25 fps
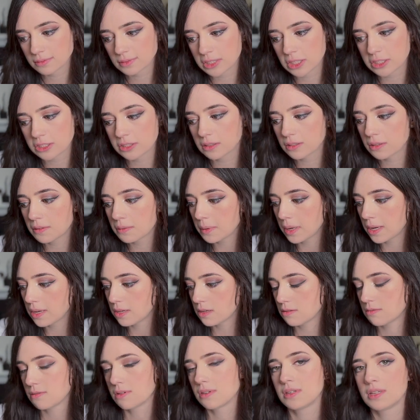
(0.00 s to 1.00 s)
there's no way
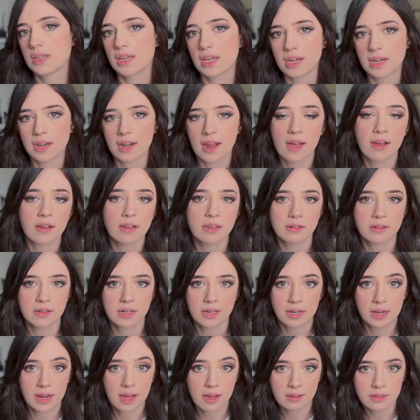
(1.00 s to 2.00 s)
you could get an
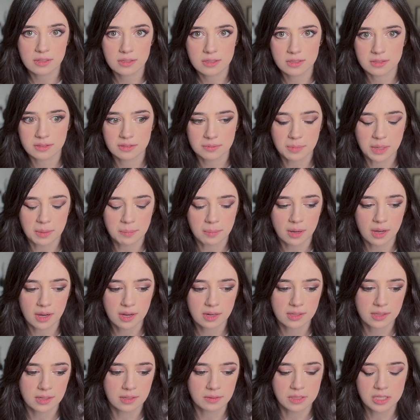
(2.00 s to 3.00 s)
accurate analysis of my
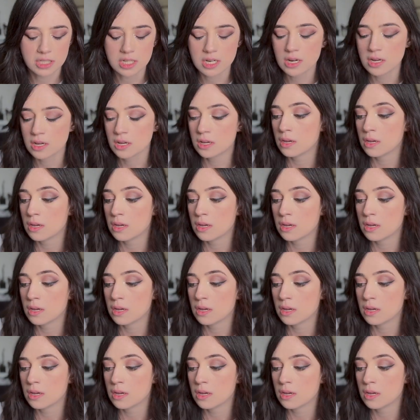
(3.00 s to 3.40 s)
body language.